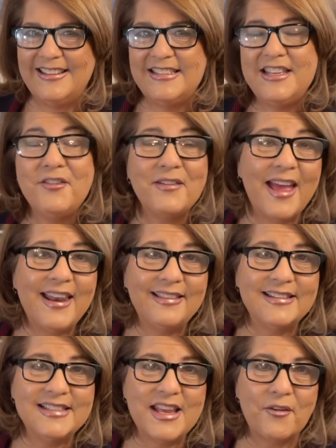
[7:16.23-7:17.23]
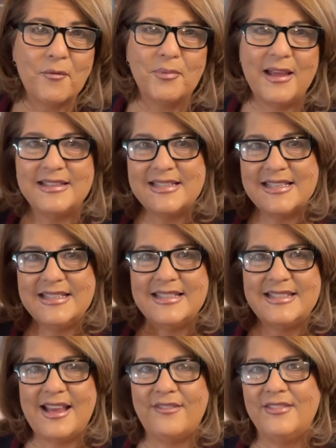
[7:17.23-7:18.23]
See you again in the secret place. This is
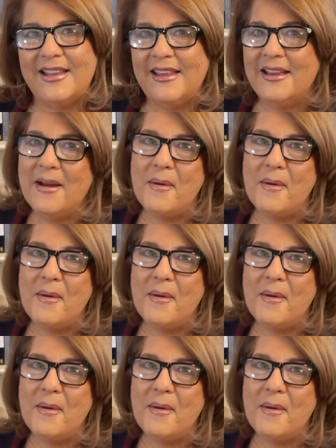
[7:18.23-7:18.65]
Stephanie.